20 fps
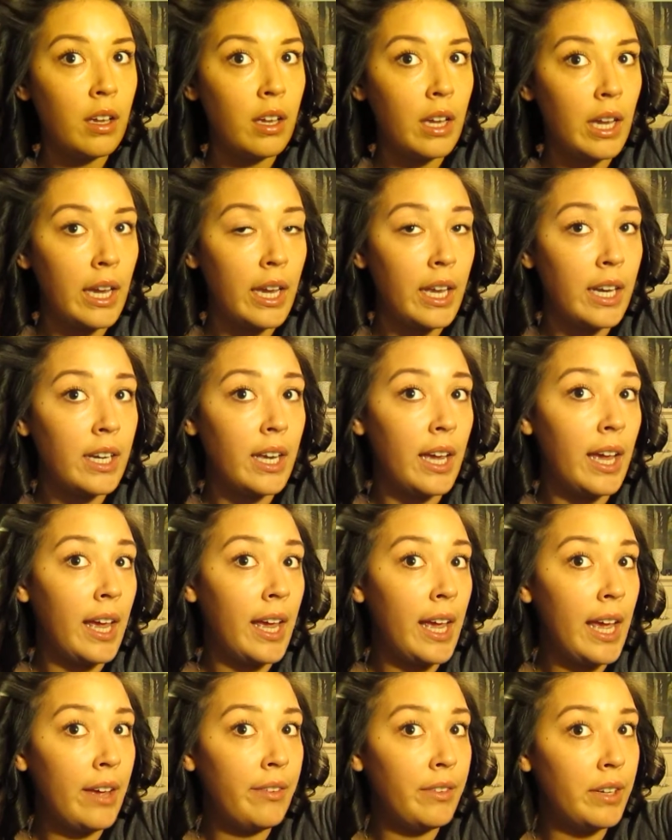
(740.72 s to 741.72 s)
And I
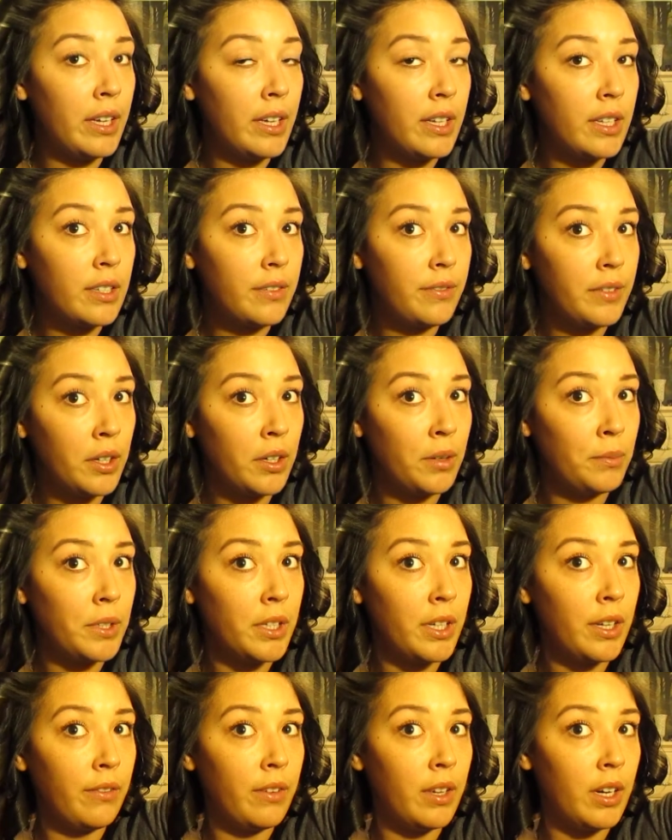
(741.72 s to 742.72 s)
haven't filmed
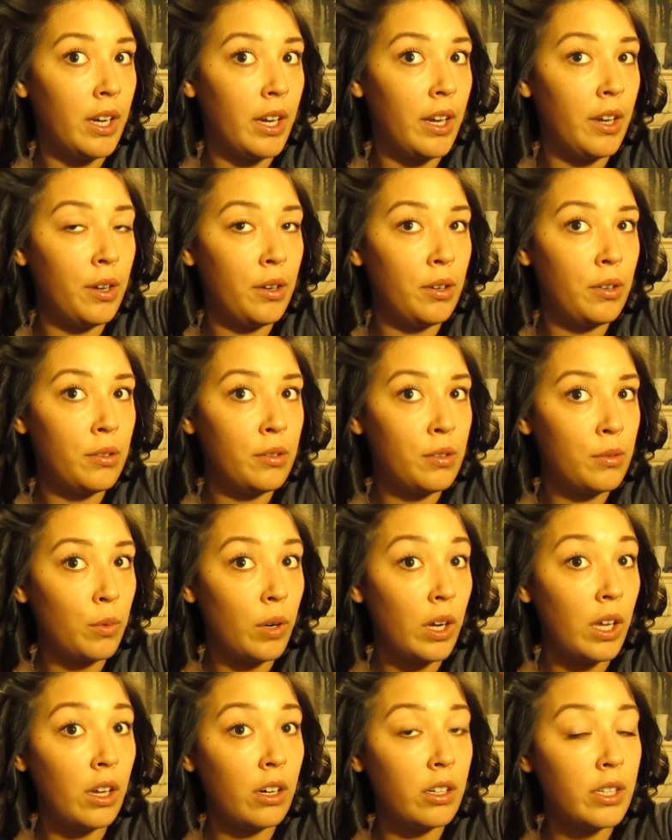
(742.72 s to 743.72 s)
any videos
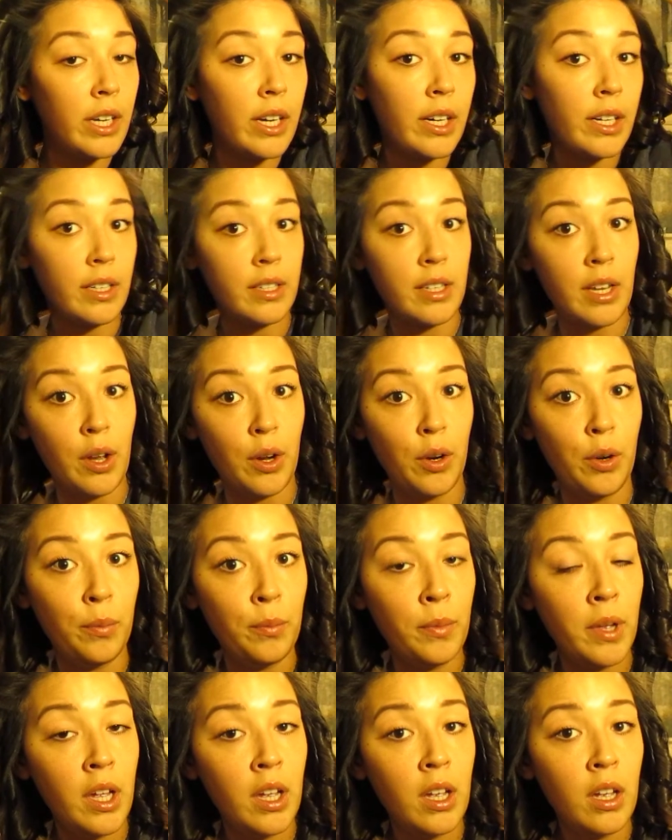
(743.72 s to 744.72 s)
while her daddy is home,
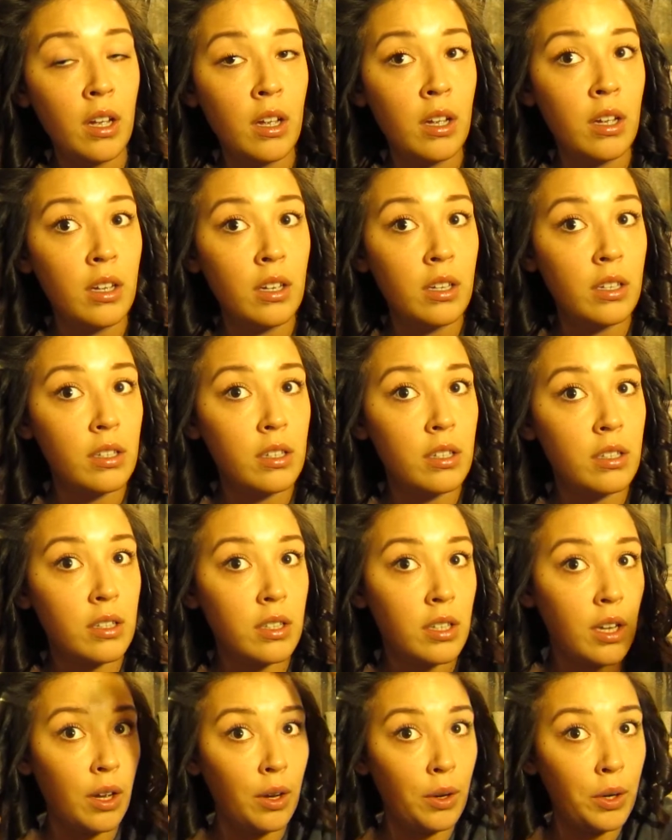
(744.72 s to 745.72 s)

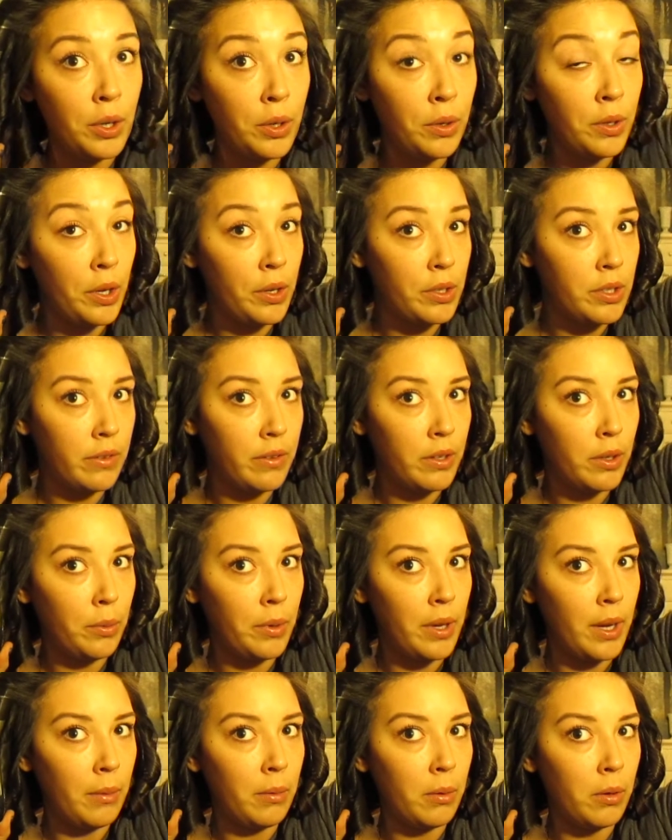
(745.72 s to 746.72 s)
so who knows if he'll
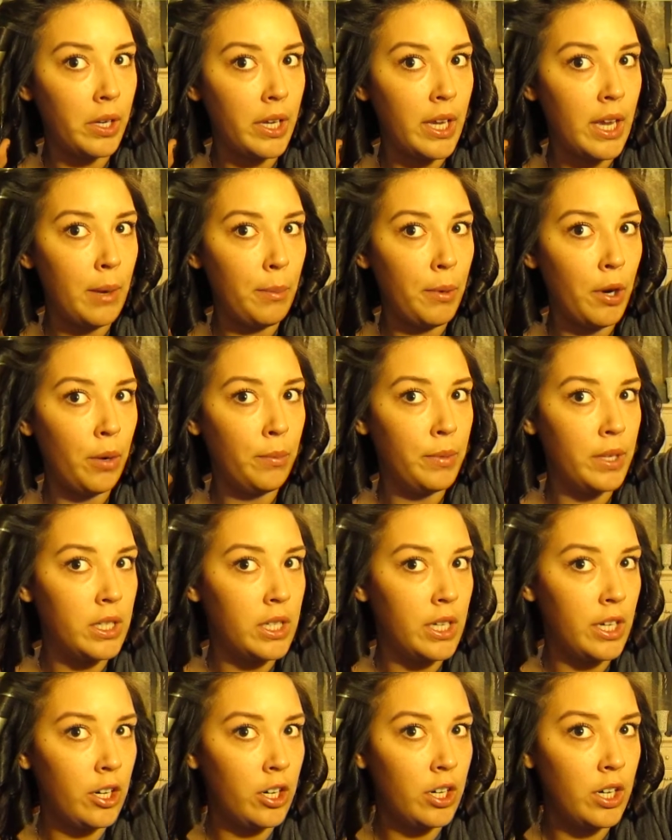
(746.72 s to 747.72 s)
be able to keep her
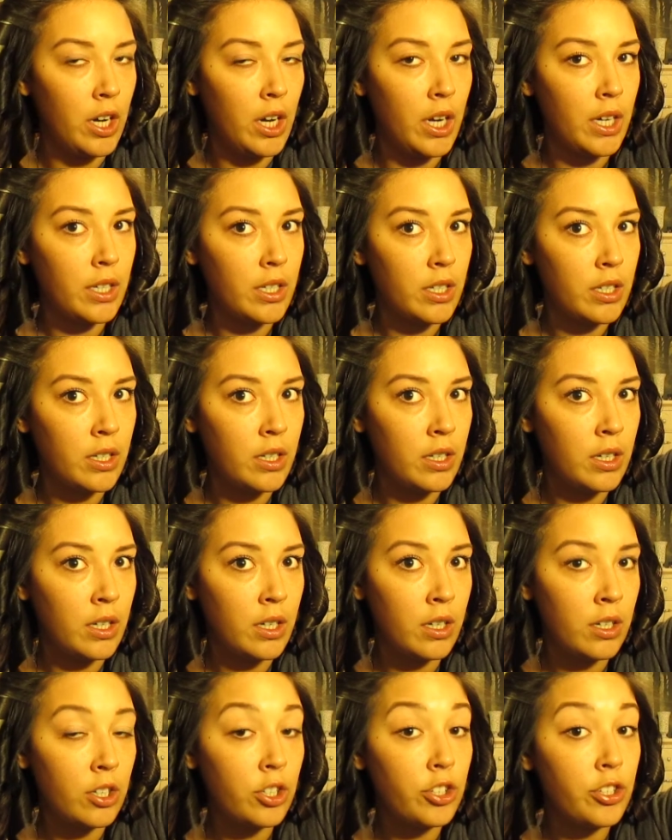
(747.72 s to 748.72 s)
busy or not.
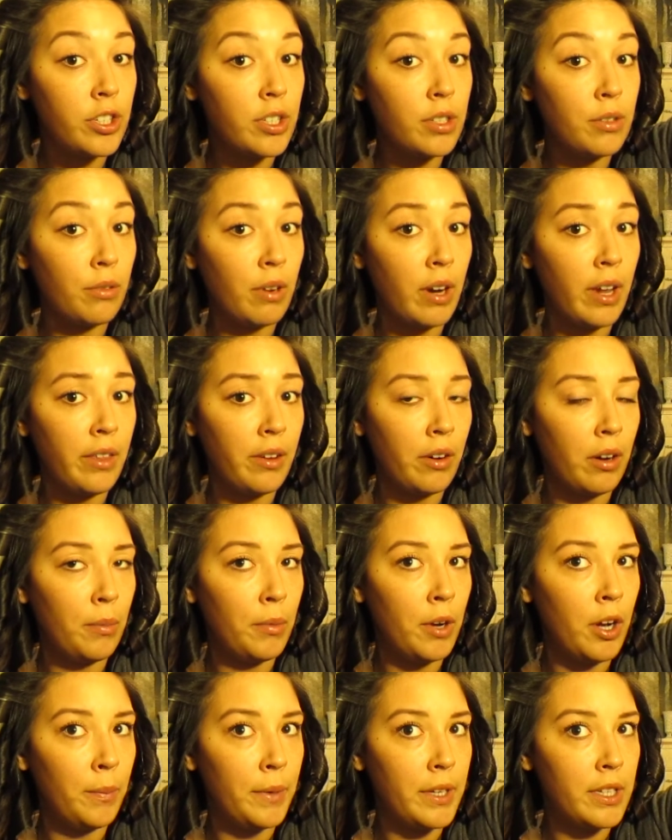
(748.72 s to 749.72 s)
She's rather a
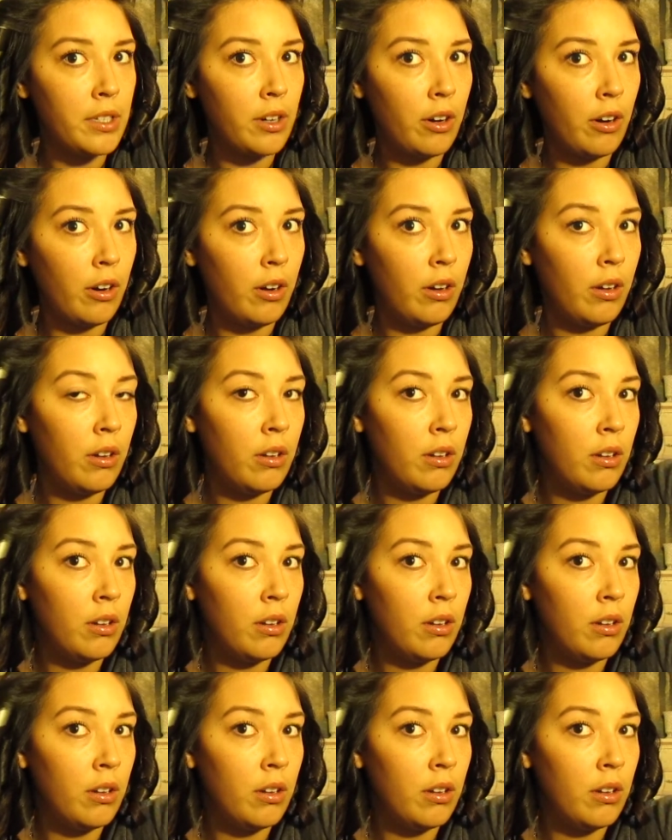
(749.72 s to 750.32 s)
mommy's girl.